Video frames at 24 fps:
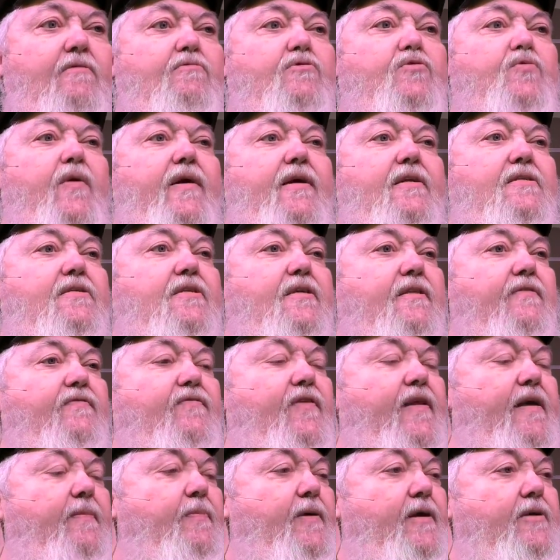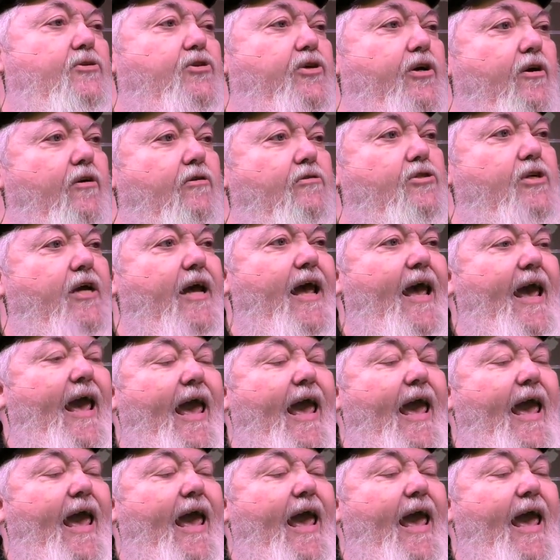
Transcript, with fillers: was written to the Philippian church